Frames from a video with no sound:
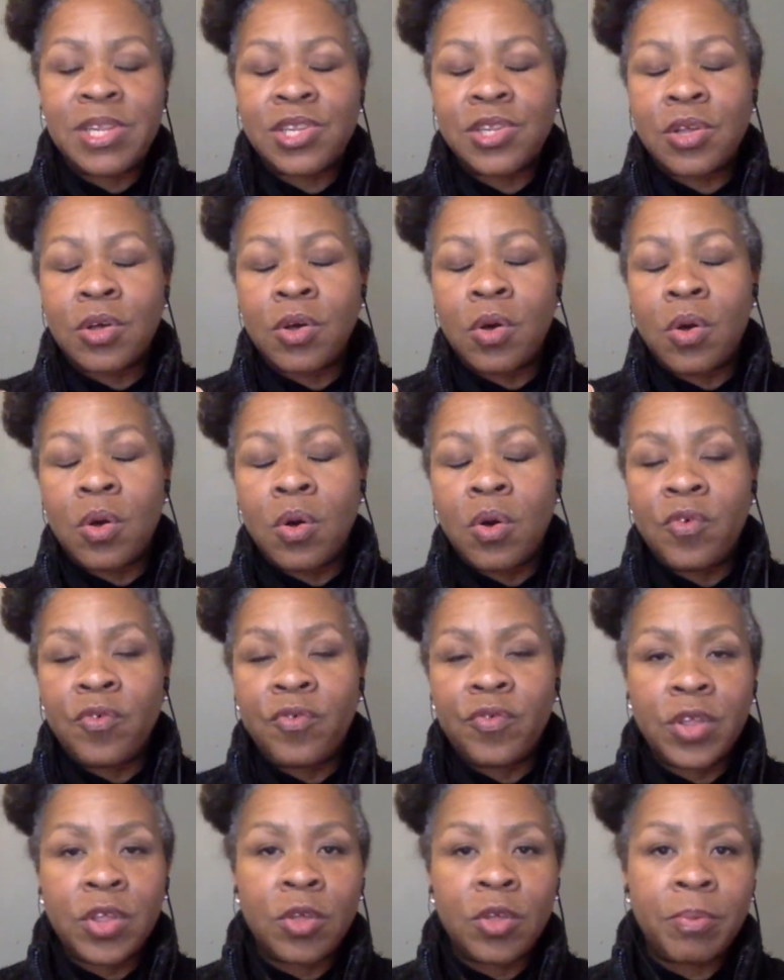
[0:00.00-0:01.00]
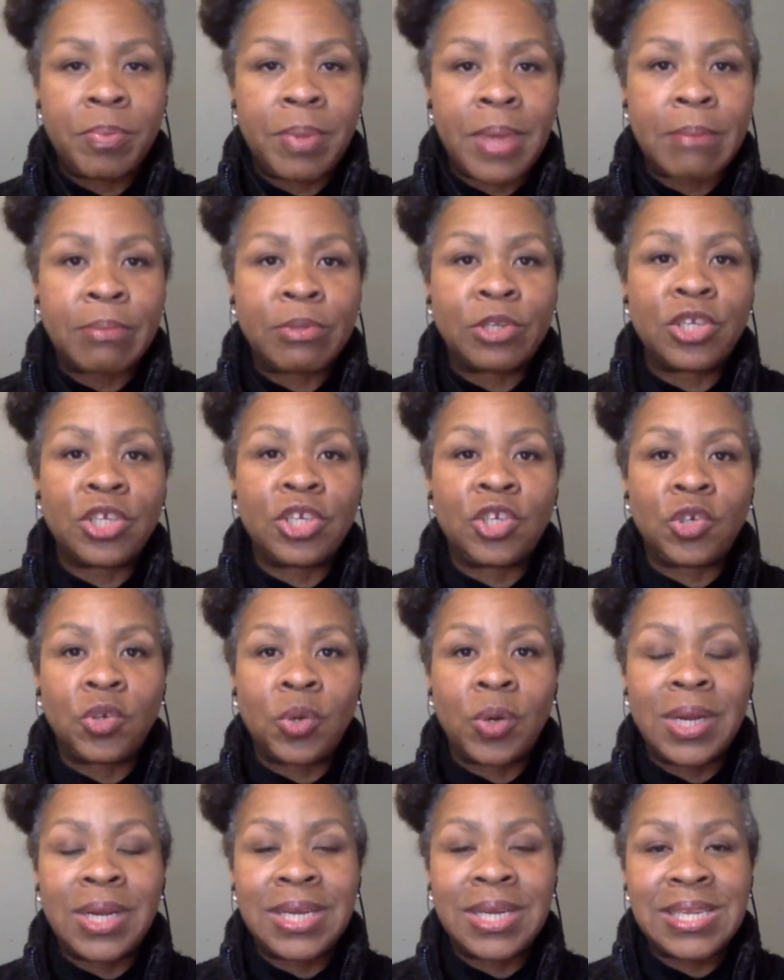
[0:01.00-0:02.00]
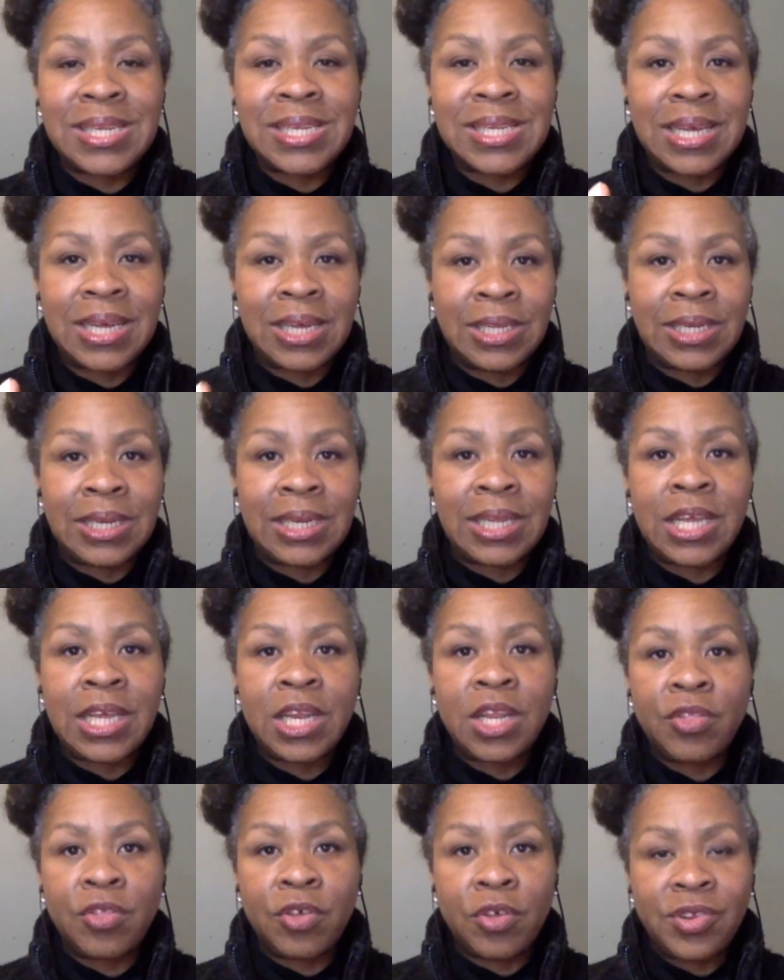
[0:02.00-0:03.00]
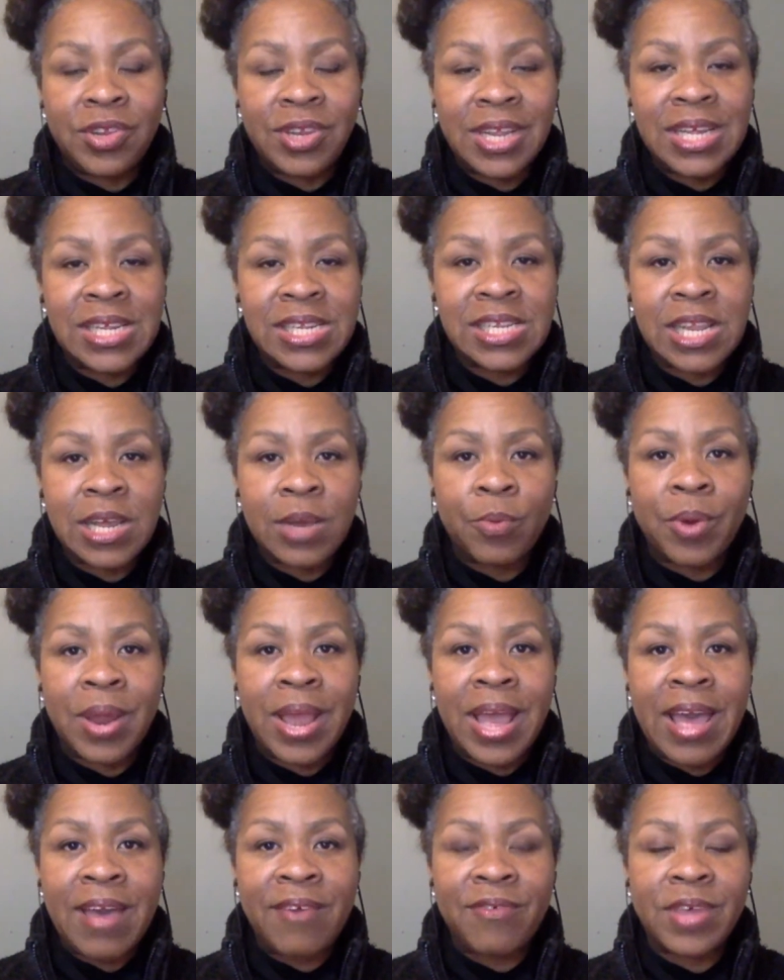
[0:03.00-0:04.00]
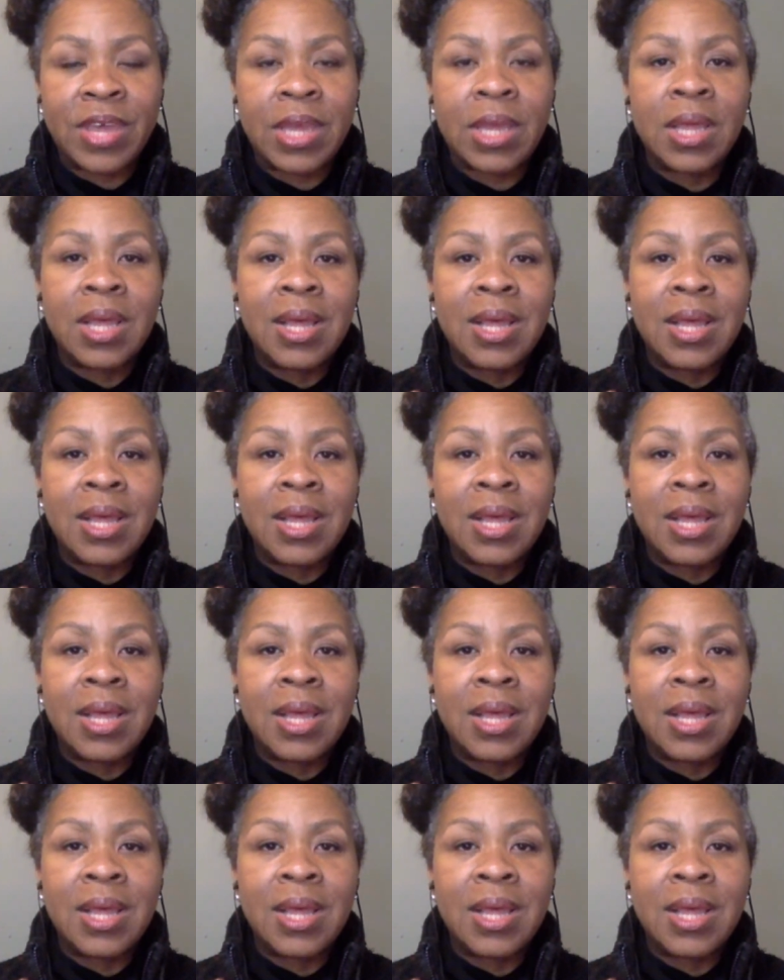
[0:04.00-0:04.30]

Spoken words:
So hopefully you'll be able to join us on any of those things that we're having